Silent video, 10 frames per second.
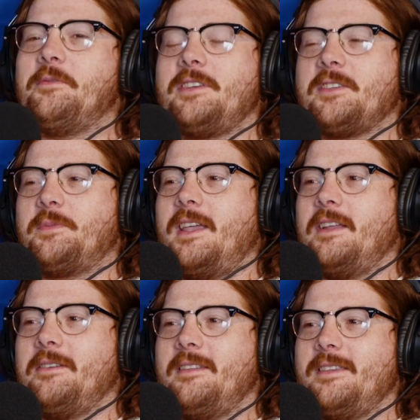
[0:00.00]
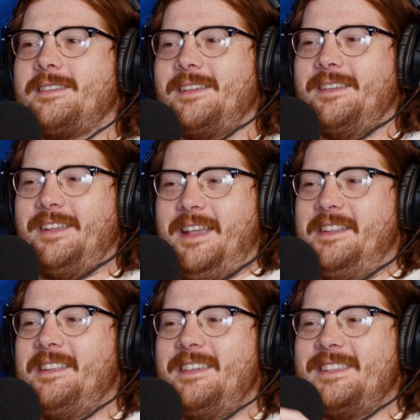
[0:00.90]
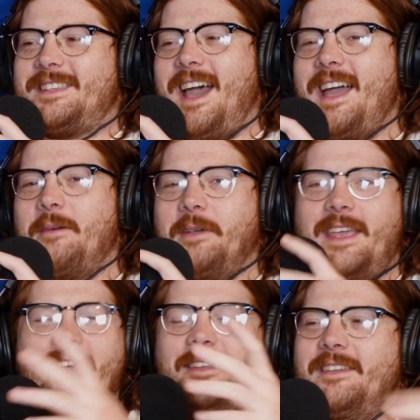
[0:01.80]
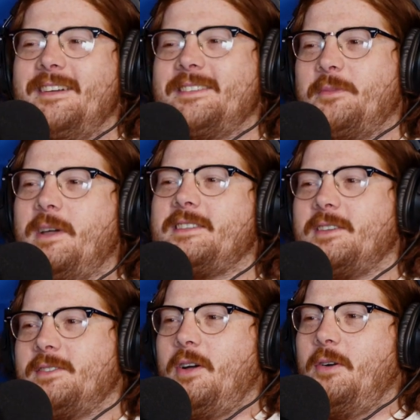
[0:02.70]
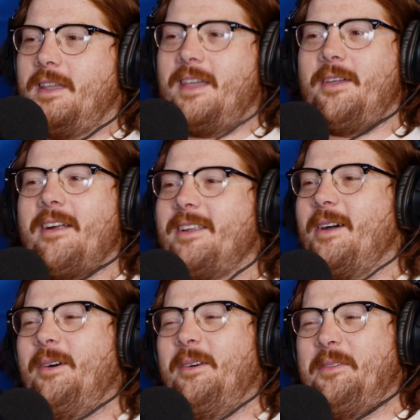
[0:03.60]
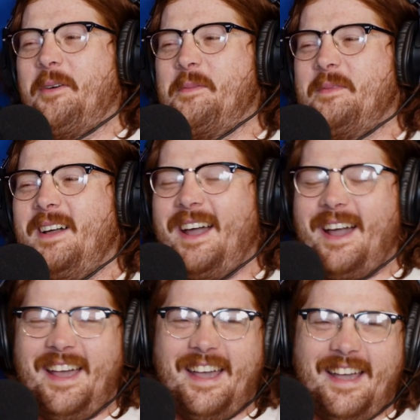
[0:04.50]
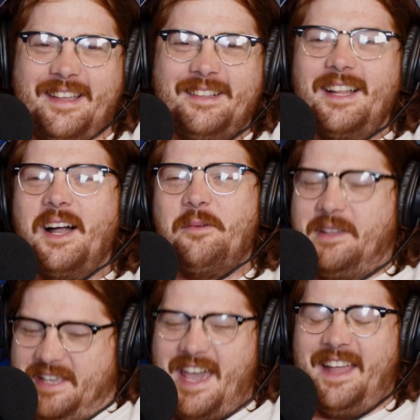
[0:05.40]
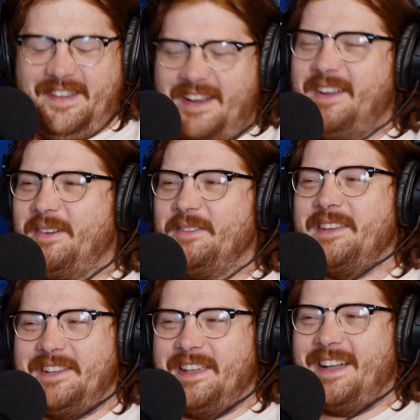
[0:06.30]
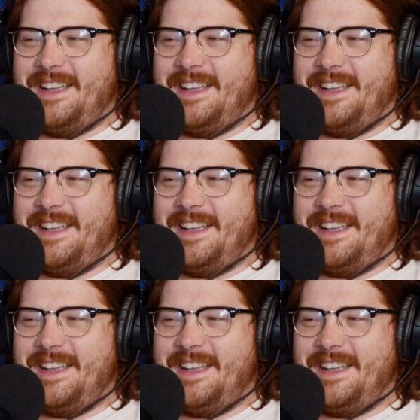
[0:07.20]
just been getting into this guy. I'm like, "Yeah, Neil Young's the best." He goes, "Oh, you already know him?" I'm like, "Yeah, dude, I know who Neil Young